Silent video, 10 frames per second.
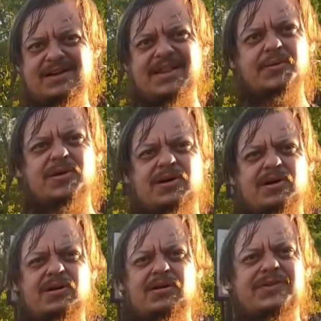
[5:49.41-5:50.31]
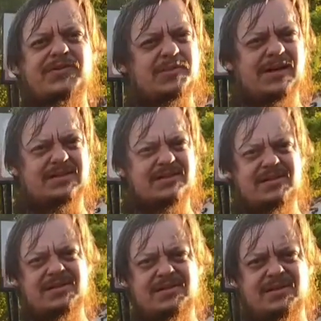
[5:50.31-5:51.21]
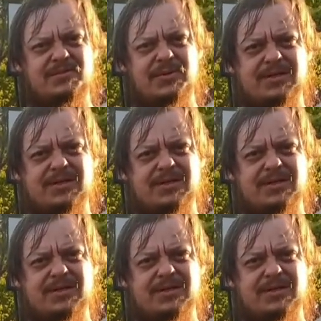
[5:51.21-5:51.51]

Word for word: They were 50 bucks mm -hmm.